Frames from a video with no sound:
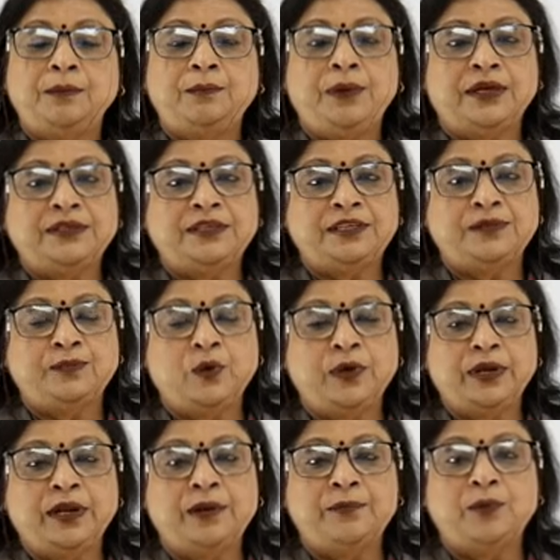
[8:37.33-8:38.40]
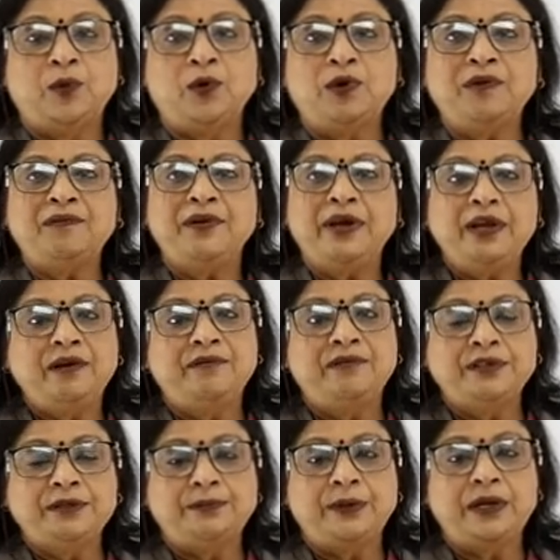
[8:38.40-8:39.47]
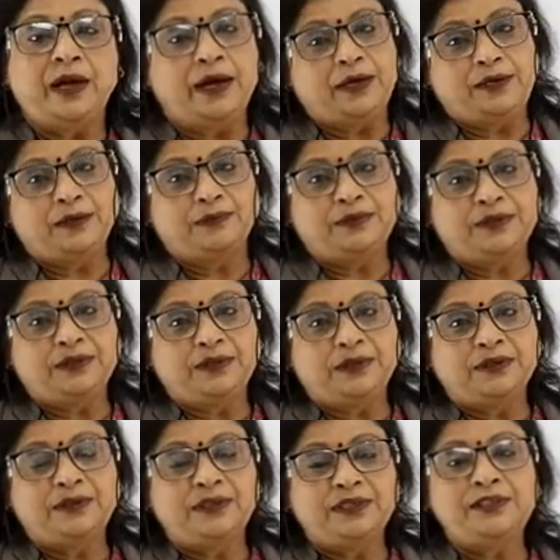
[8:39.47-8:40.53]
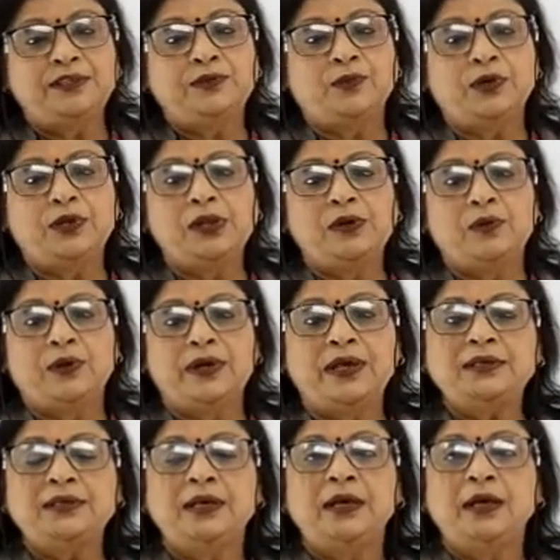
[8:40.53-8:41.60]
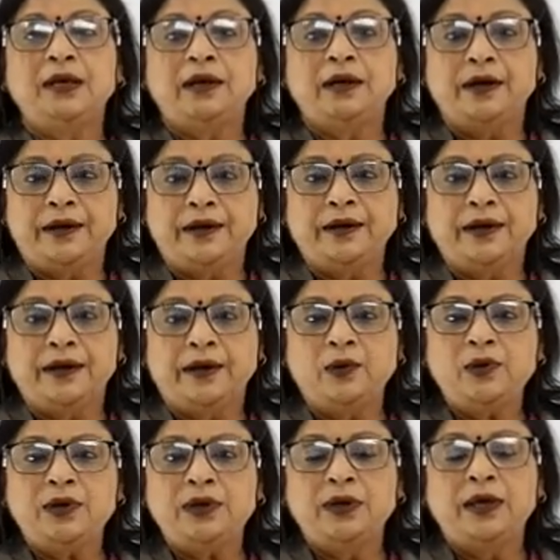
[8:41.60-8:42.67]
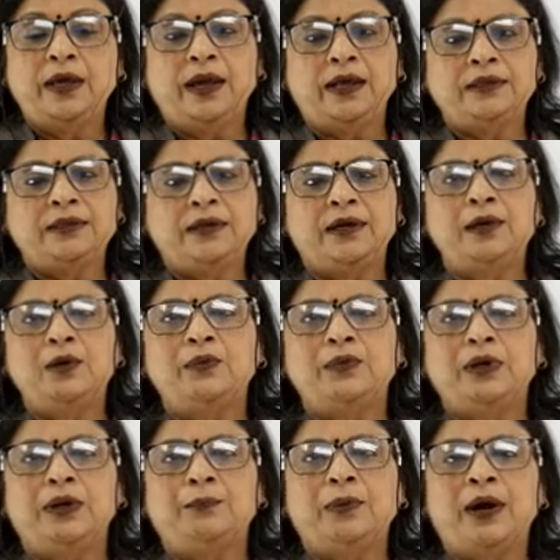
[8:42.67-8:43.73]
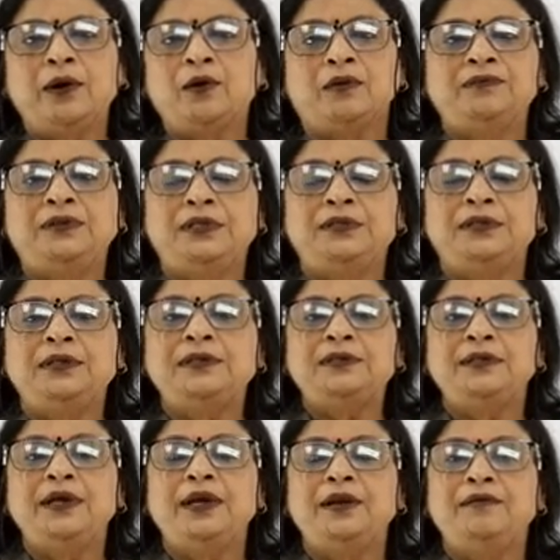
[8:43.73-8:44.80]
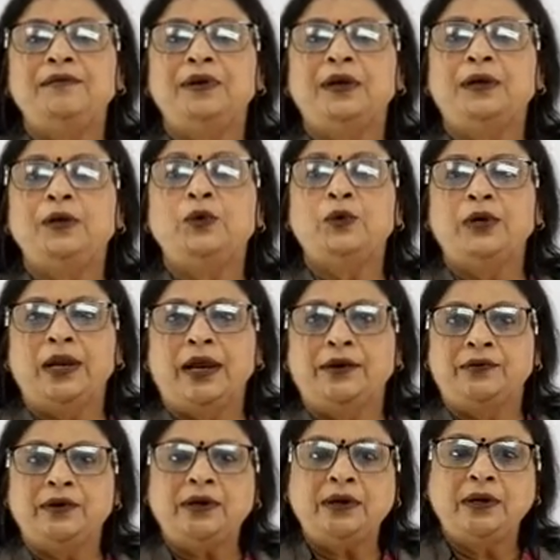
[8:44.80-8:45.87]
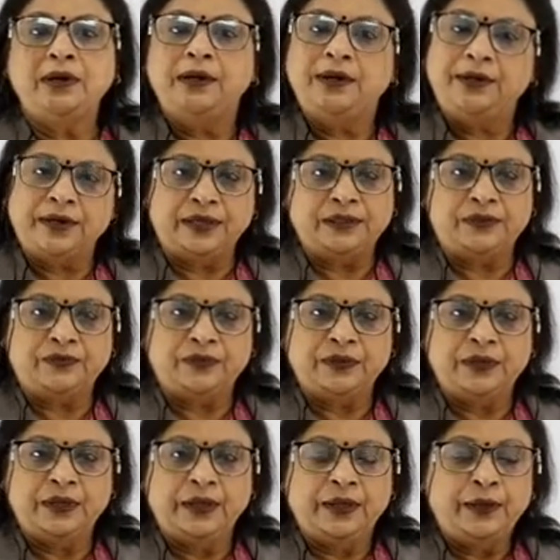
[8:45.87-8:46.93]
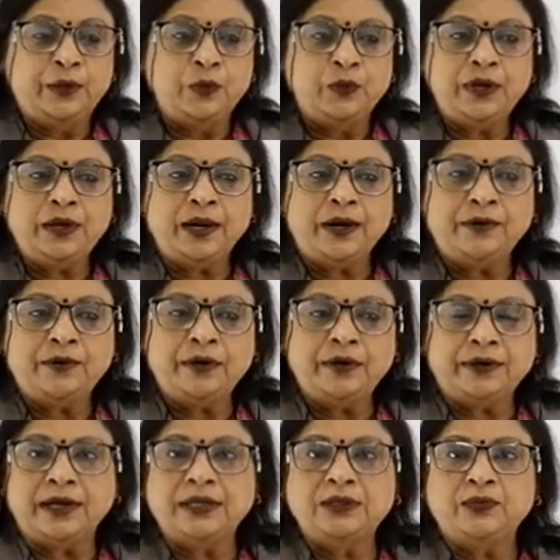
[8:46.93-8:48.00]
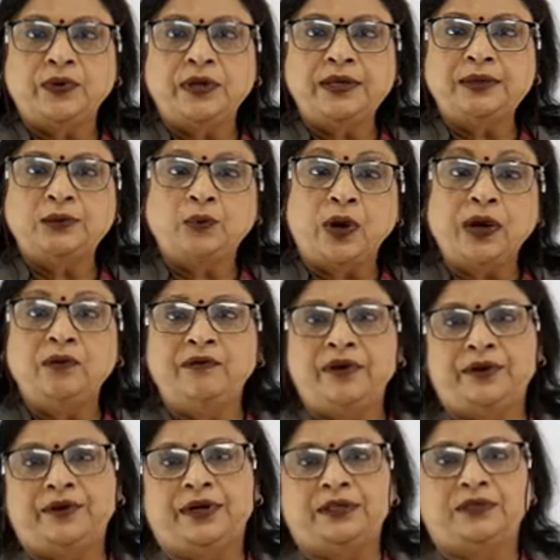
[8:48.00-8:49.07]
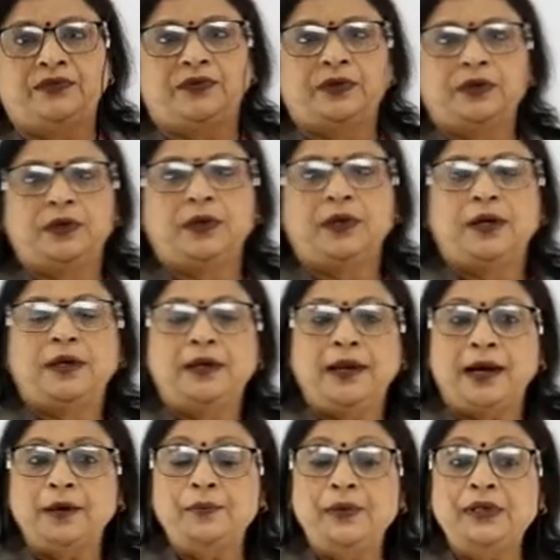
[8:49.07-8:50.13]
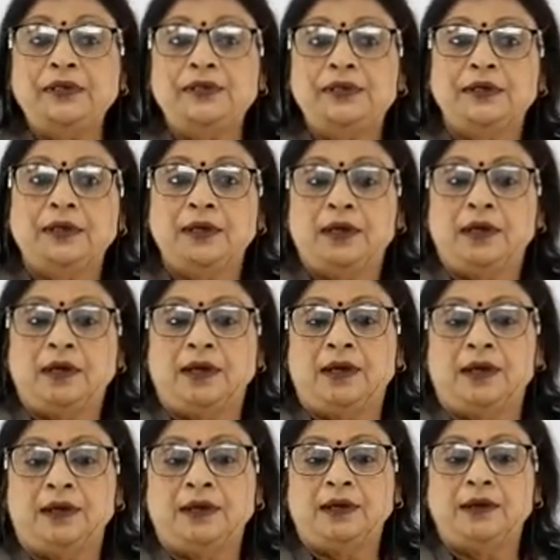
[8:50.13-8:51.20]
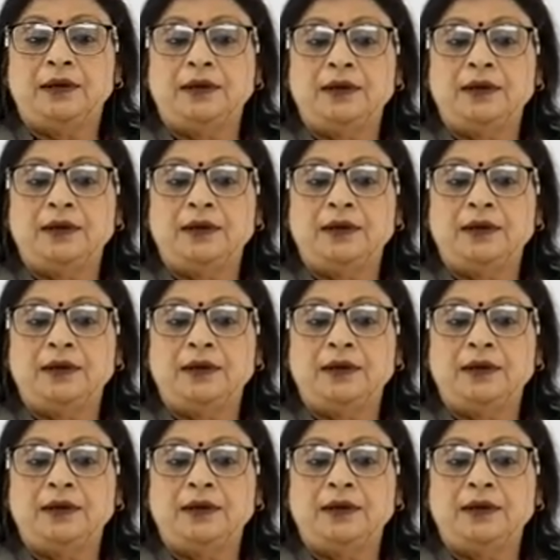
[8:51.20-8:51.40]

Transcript: plus export and import of invisible items. This is what is known as current account. And third uh, part of this is in uh, unilateral transfer. Unilateral transfer is one-way transfer. That means uh,